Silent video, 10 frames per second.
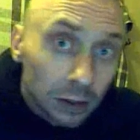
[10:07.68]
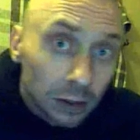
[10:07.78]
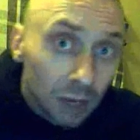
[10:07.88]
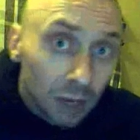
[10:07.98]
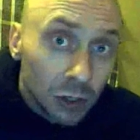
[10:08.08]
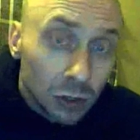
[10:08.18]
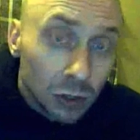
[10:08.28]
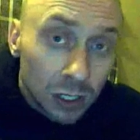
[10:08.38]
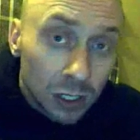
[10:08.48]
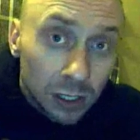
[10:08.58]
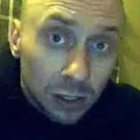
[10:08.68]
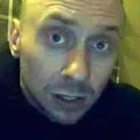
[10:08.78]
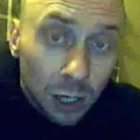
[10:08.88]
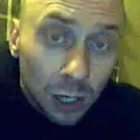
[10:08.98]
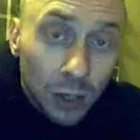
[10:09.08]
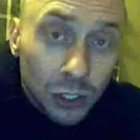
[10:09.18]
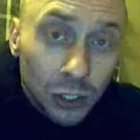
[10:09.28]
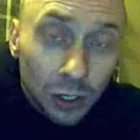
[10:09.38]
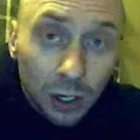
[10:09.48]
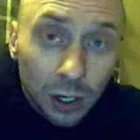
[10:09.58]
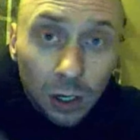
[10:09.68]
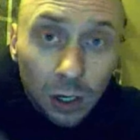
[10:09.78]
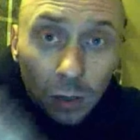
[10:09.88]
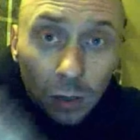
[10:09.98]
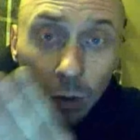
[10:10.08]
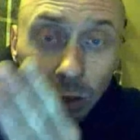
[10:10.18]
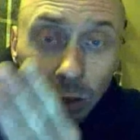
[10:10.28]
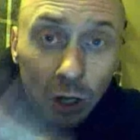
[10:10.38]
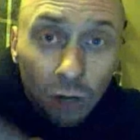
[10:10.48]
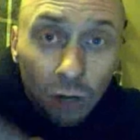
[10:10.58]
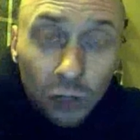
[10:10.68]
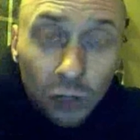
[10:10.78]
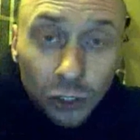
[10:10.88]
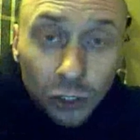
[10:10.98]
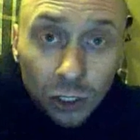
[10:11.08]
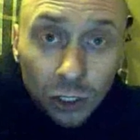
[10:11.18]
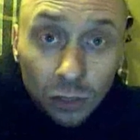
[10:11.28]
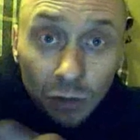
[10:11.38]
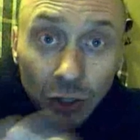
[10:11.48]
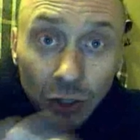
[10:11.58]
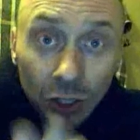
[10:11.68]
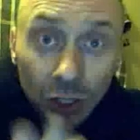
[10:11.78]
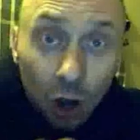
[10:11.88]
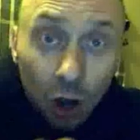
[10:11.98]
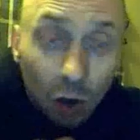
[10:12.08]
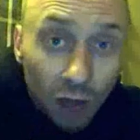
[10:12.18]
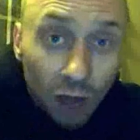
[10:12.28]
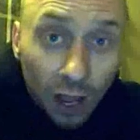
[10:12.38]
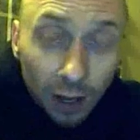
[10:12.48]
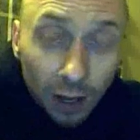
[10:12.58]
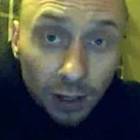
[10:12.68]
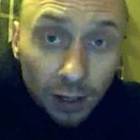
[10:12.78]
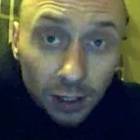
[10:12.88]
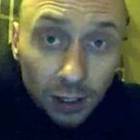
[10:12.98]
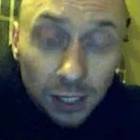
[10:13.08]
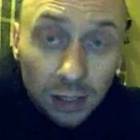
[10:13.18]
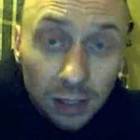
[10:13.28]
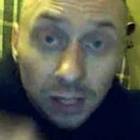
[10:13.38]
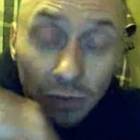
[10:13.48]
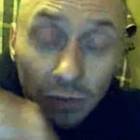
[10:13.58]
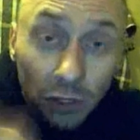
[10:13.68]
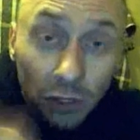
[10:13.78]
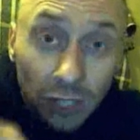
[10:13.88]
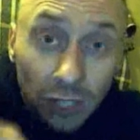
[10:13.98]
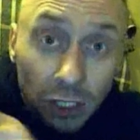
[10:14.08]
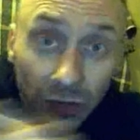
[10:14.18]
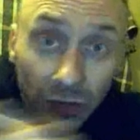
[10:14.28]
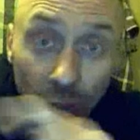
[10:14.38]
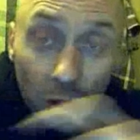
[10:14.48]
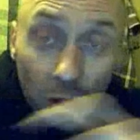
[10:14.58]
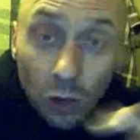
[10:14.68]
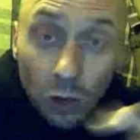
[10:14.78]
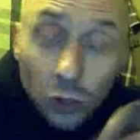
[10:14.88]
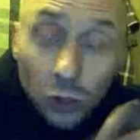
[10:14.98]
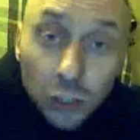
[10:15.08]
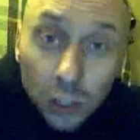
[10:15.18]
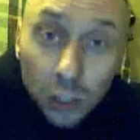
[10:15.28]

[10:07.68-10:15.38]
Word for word: Now, if you use the equation, what are virgins, virgin are rare, and take the first letters of each one of those